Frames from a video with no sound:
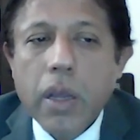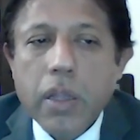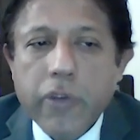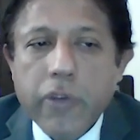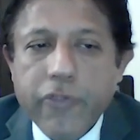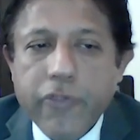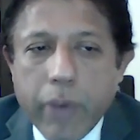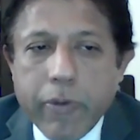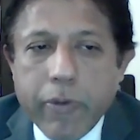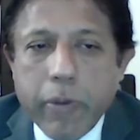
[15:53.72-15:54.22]

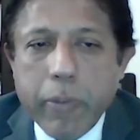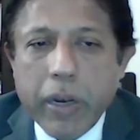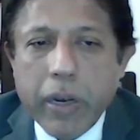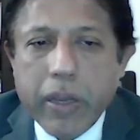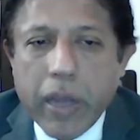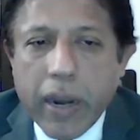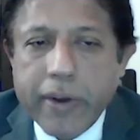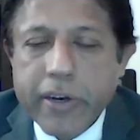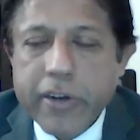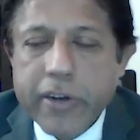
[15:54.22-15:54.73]
The favorable
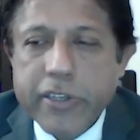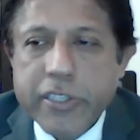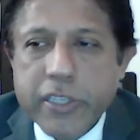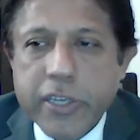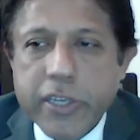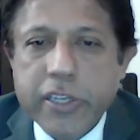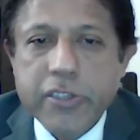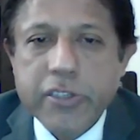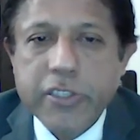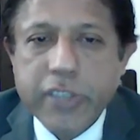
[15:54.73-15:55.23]

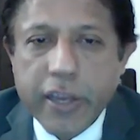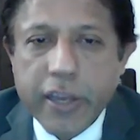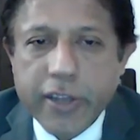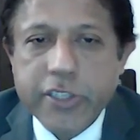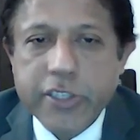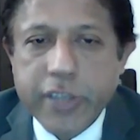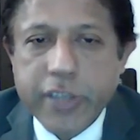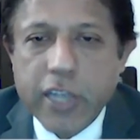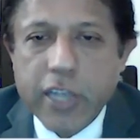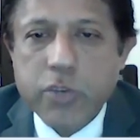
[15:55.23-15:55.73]
characteristic is
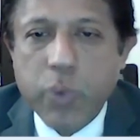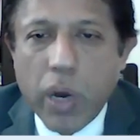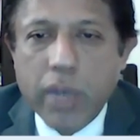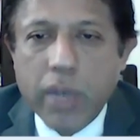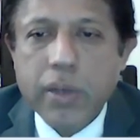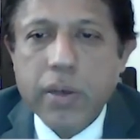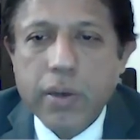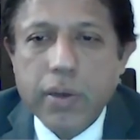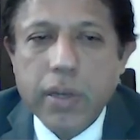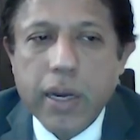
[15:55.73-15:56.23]
stage
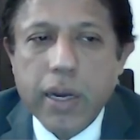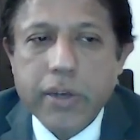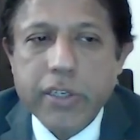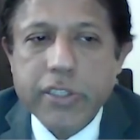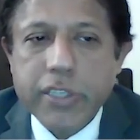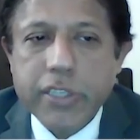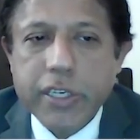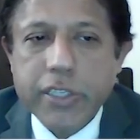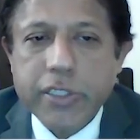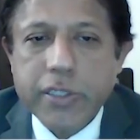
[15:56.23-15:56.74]
1 lung
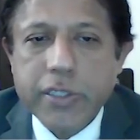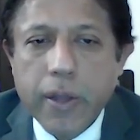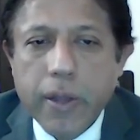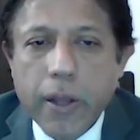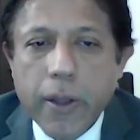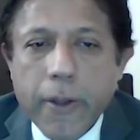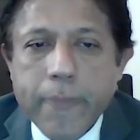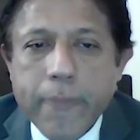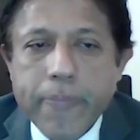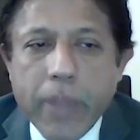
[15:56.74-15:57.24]
disease.
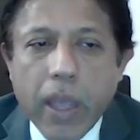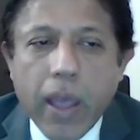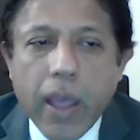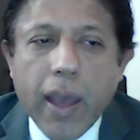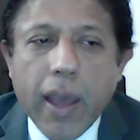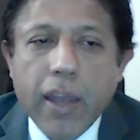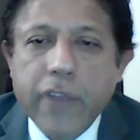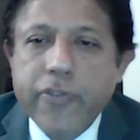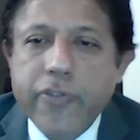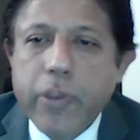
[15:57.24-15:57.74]

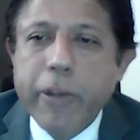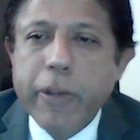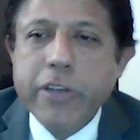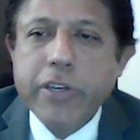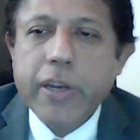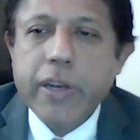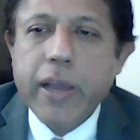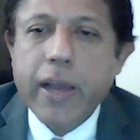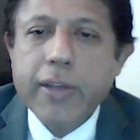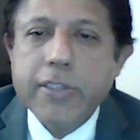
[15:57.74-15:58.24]
And if the
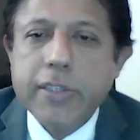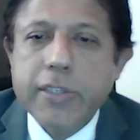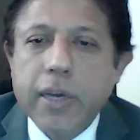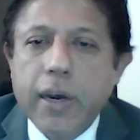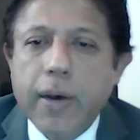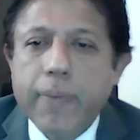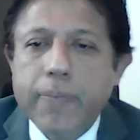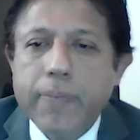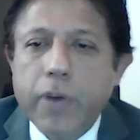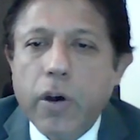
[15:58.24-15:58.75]
patient has
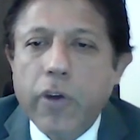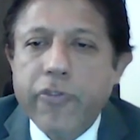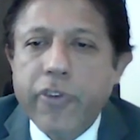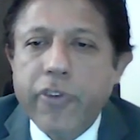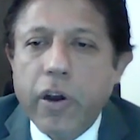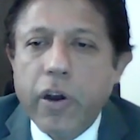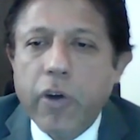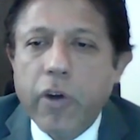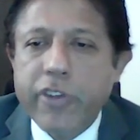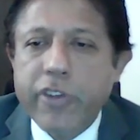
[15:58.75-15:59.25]

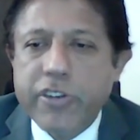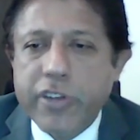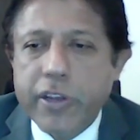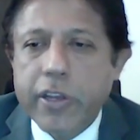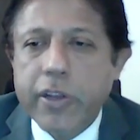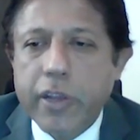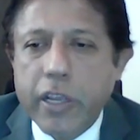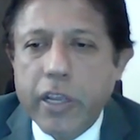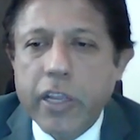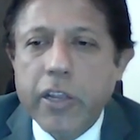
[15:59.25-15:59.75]

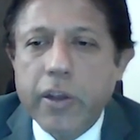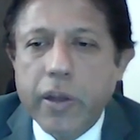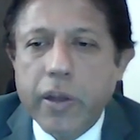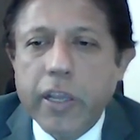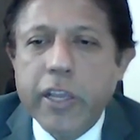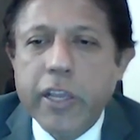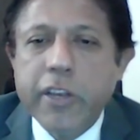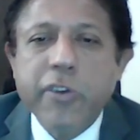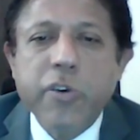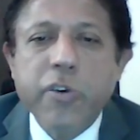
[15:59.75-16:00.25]
obviously
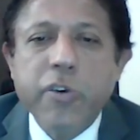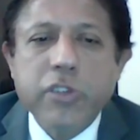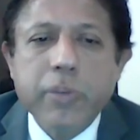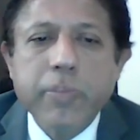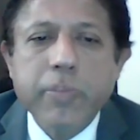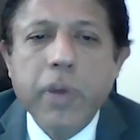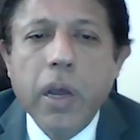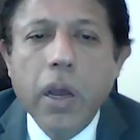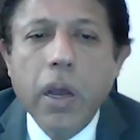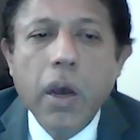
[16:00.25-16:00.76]

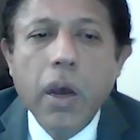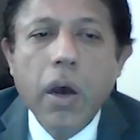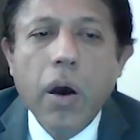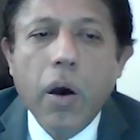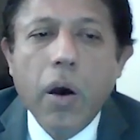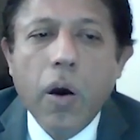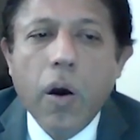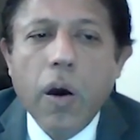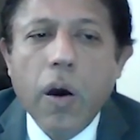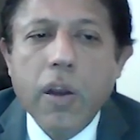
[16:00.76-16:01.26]
enodosm,
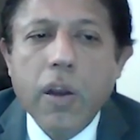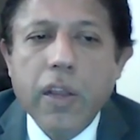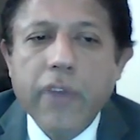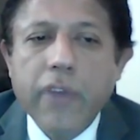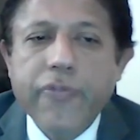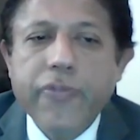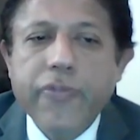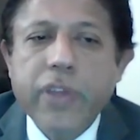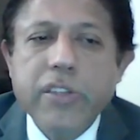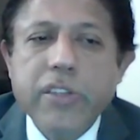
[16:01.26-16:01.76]
or
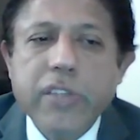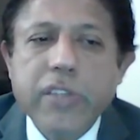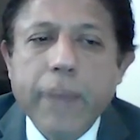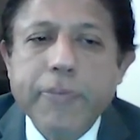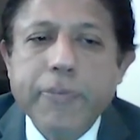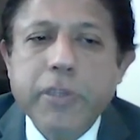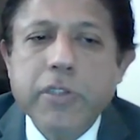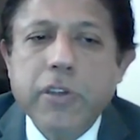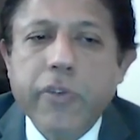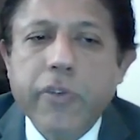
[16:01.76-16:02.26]
if there is
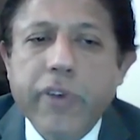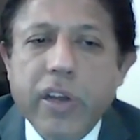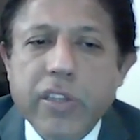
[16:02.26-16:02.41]
absence of